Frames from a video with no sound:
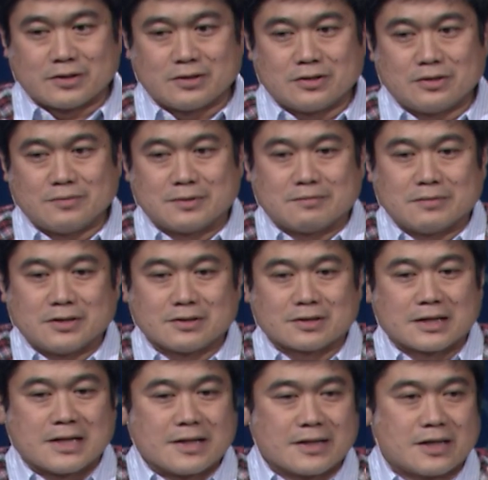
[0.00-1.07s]
human milk
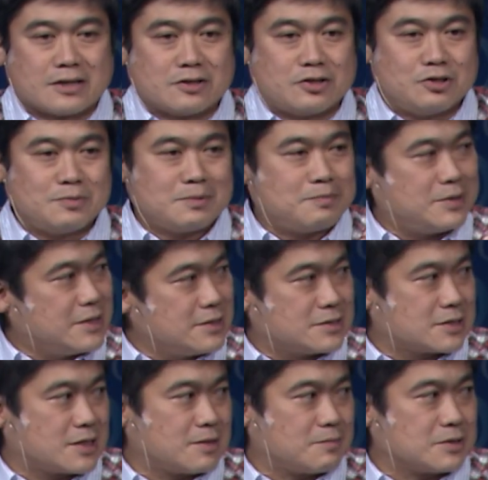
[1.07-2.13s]
that human beings
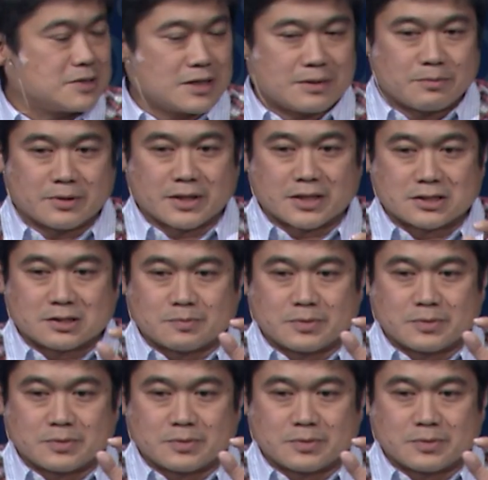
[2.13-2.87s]
can't metabolize,